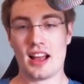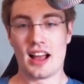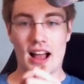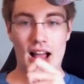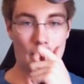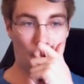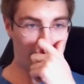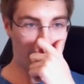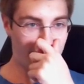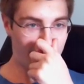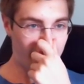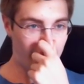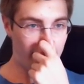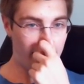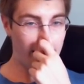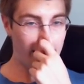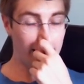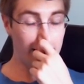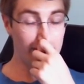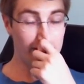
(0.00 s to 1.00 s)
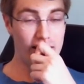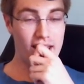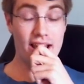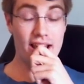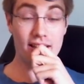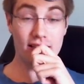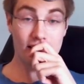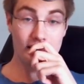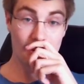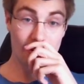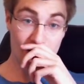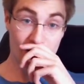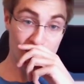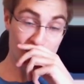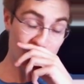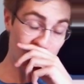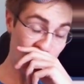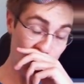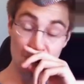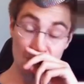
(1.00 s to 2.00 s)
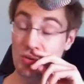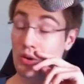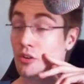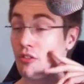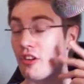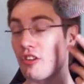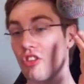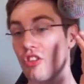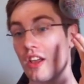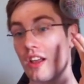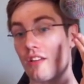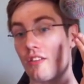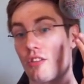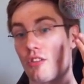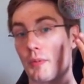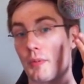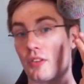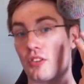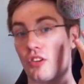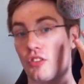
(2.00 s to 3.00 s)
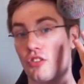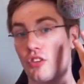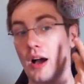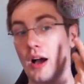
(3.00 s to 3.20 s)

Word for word: I wish that they even had the um the music thing in Splatoon 2.